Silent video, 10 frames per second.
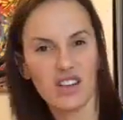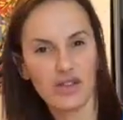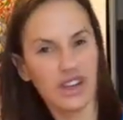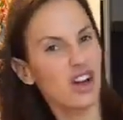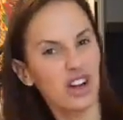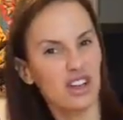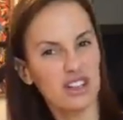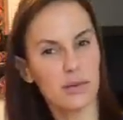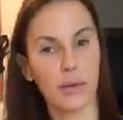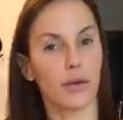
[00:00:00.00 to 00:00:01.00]
Greek yogurt, that's a
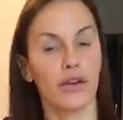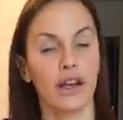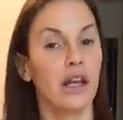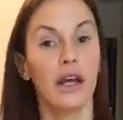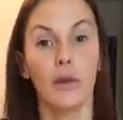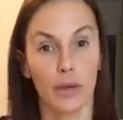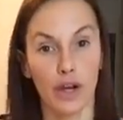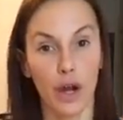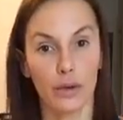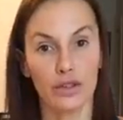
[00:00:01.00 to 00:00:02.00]
bit boring. But
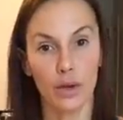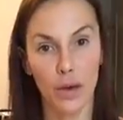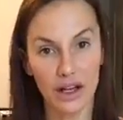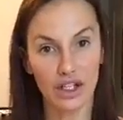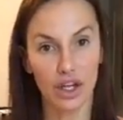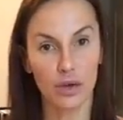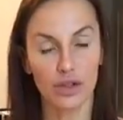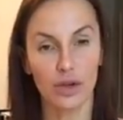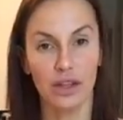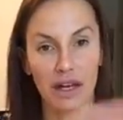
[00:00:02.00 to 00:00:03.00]
no, so what I showed you
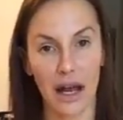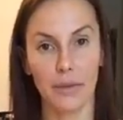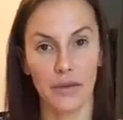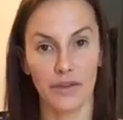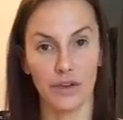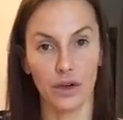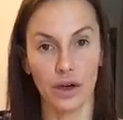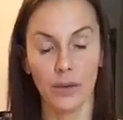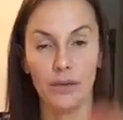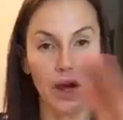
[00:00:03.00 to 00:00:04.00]
the night before,